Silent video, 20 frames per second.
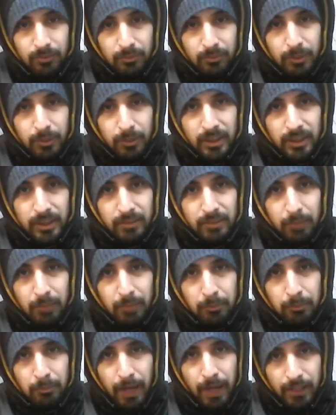But my
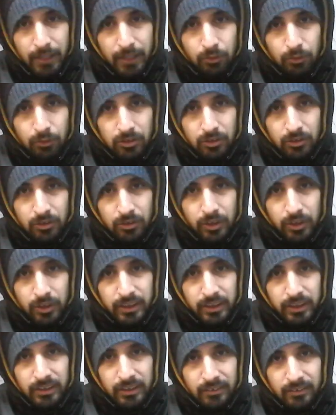mind wasn't
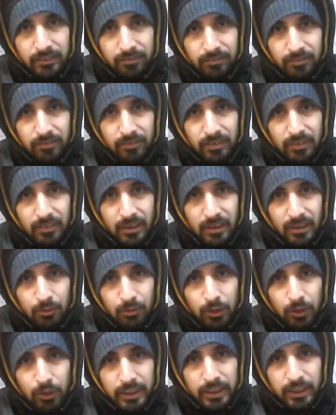really
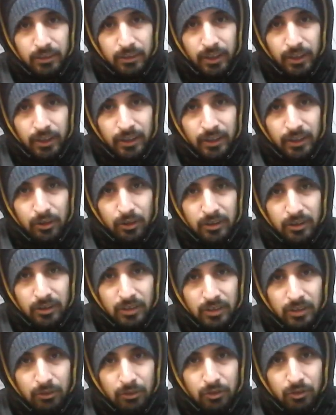working right now because
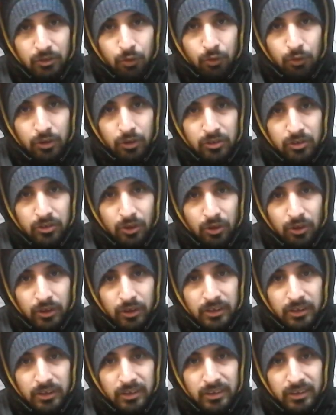I was focused on